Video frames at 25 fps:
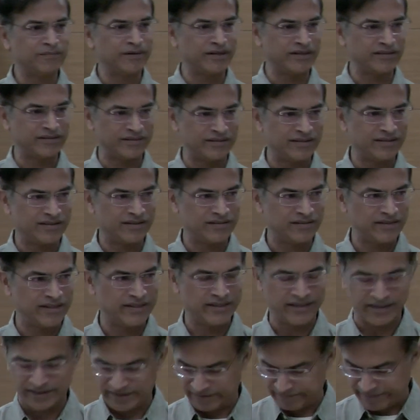but they
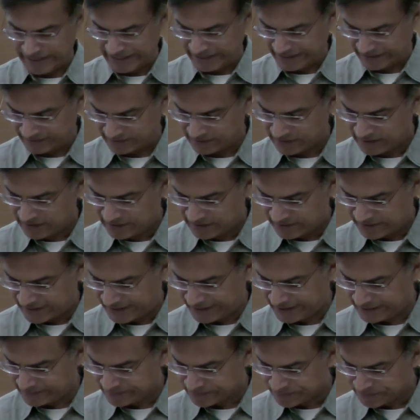didn't make it,
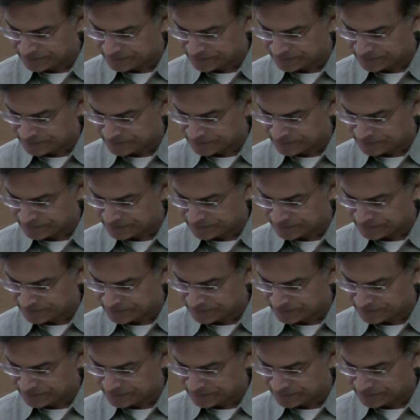right?